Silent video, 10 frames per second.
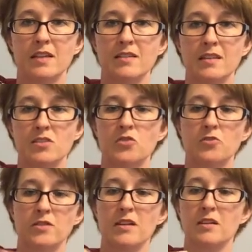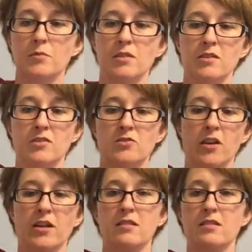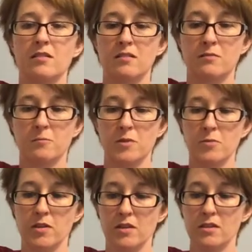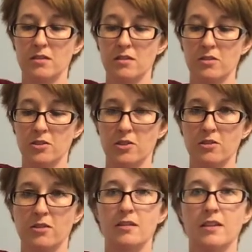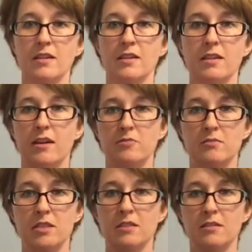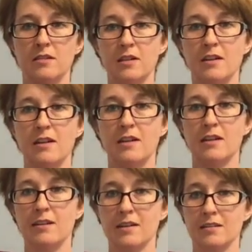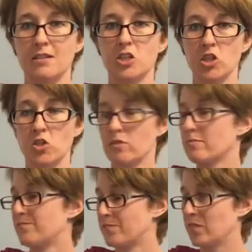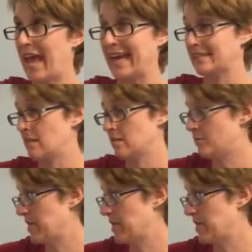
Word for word: it's not, it's not completely straight between the interior and the out exterior accent